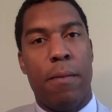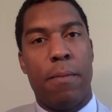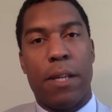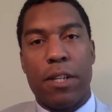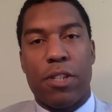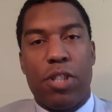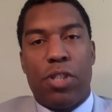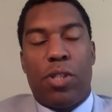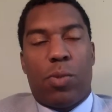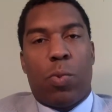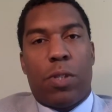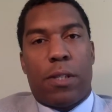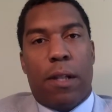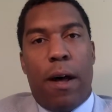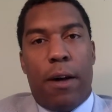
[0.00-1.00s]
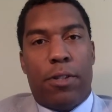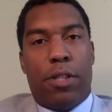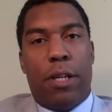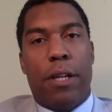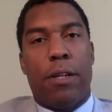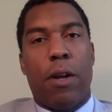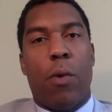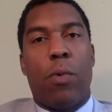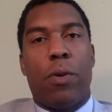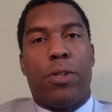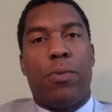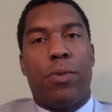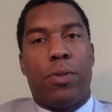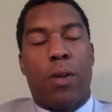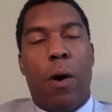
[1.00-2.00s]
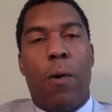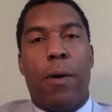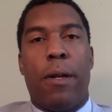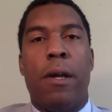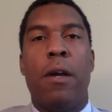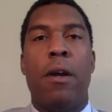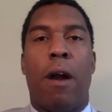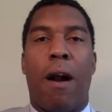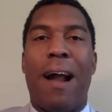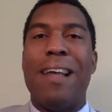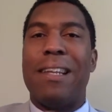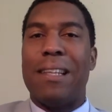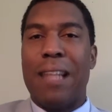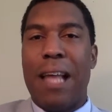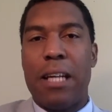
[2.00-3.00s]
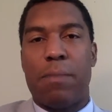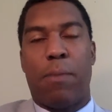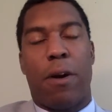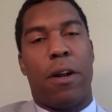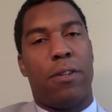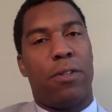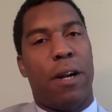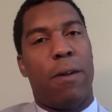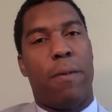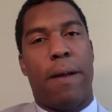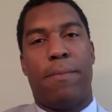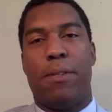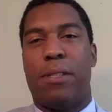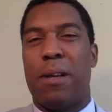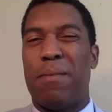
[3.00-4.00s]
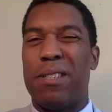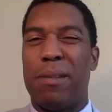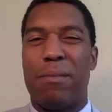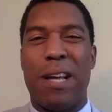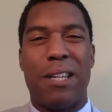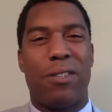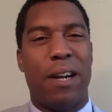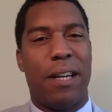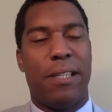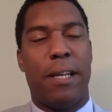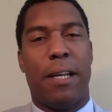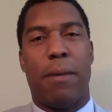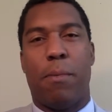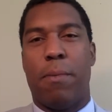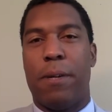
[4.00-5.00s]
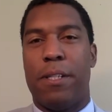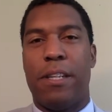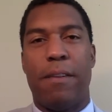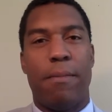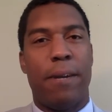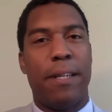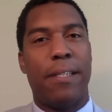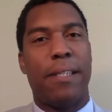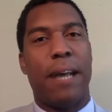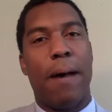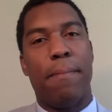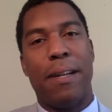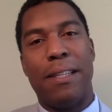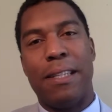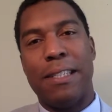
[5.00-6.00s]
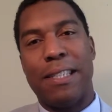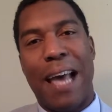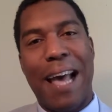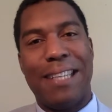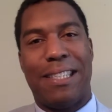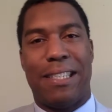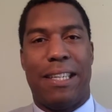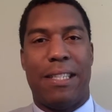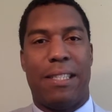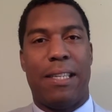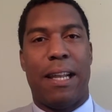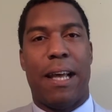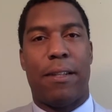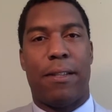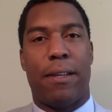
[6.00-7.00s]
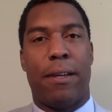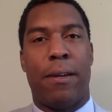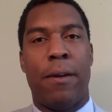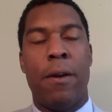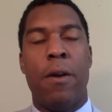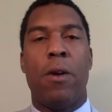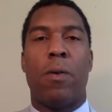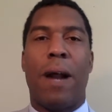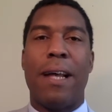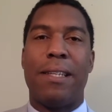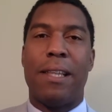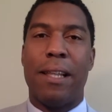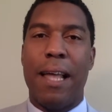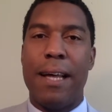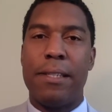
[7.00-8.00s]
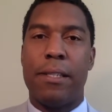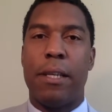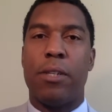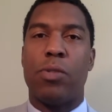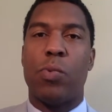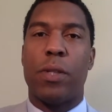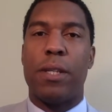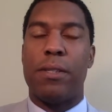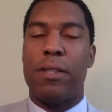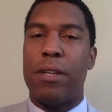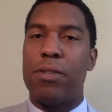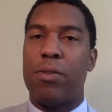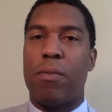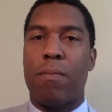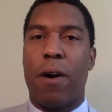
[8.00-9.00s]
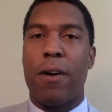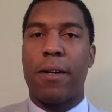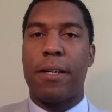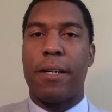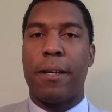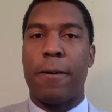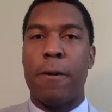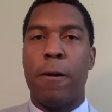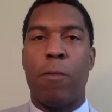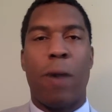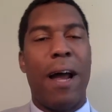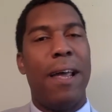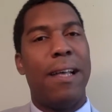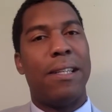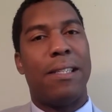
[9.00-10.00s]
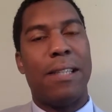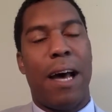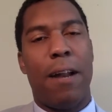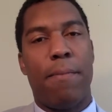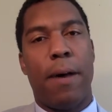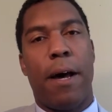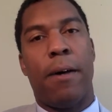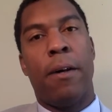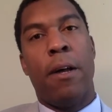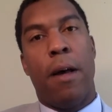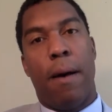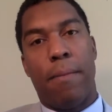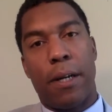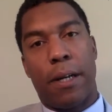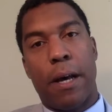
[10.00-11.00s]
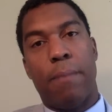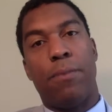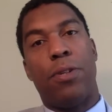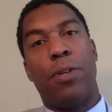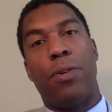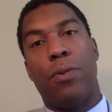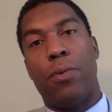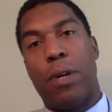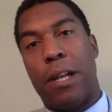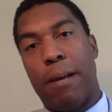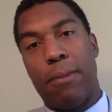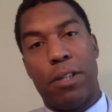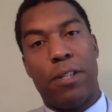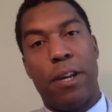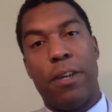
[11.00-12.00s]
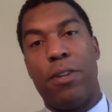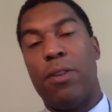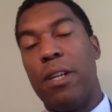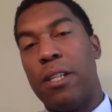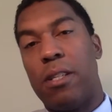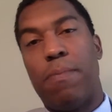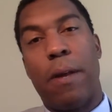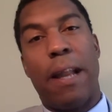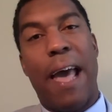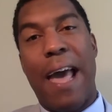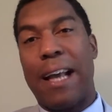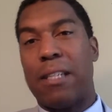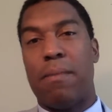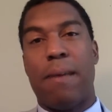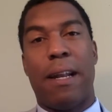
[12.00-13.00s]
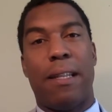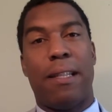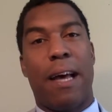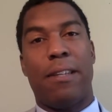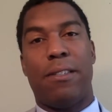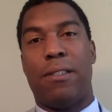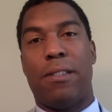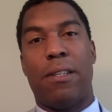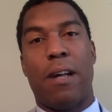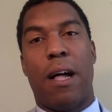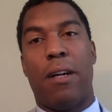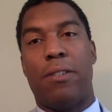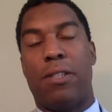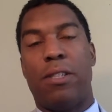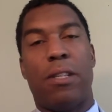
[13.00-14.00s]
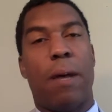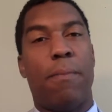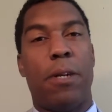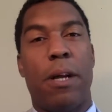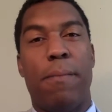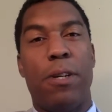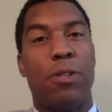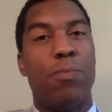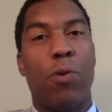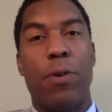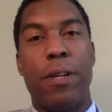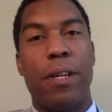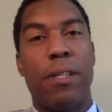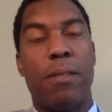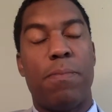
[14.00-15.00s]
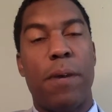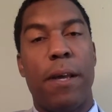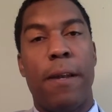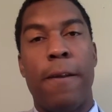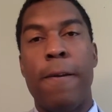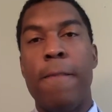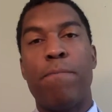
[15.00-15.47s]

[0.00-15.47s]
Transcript: Because she just was lost. She didn't know where she was going. All right. And the last part, and I'll try to wrap this up because I'm not trying to take up a bunch of everybody's time, but this has to get sent out there, right? The last thing is with this digital marketing, right? It's not about, I'm going to come to you and I'm going to tell you, you need to spend X amount of thousands of dollars. This is how much more you need to spend.